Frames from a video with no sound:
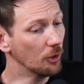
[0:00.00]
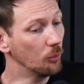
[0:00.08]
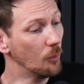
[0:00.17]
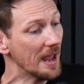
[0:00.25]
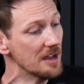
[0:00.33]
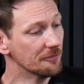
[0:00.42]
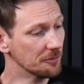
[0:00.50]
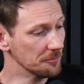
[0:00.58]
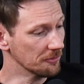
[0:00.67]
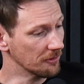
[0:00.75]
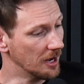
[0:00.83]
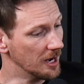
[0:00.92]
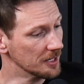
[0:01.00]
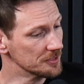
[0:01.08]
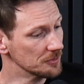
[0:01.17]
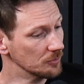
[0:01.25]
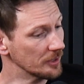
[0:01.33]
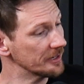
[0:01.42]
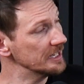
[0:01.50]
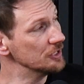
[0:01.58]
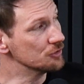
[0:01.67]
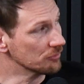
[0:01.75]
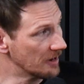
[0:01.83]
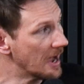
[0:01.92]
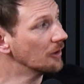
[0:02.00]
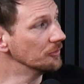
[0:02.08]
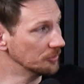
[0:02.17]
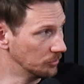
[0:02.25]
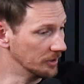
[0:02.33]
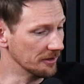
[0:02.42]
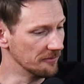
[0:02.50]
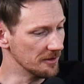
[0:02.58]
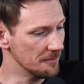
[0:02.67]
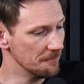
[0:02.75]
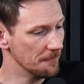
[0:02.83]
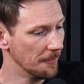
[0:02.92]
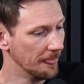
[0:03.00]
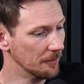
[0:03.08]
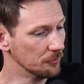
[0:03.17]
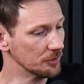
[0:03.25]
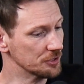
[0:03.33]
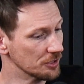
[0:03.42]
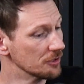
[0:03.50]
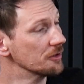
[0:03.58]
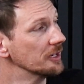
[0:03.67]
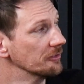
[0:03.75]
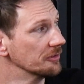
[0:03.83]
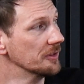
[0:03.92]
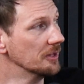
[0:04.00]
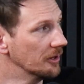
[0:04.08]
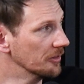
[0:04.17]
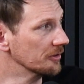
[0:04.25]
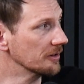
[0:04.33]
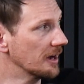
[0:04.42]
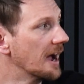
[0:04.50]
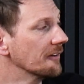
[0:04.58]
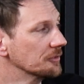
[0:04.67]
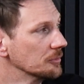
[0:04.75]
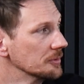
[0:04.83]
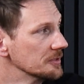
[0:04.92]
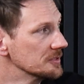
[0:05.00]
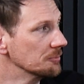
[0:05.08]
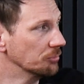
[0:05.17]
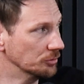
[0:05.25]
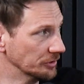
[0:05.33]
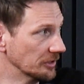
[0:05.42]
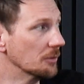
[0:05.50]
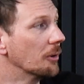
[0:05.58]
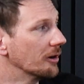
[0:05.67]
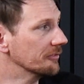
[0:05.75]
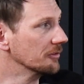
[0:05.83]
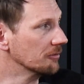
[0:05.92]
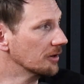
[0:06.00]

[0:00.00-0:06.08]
away from the rocks where he drowned one of them, returning for the other afterwards and pulling them off the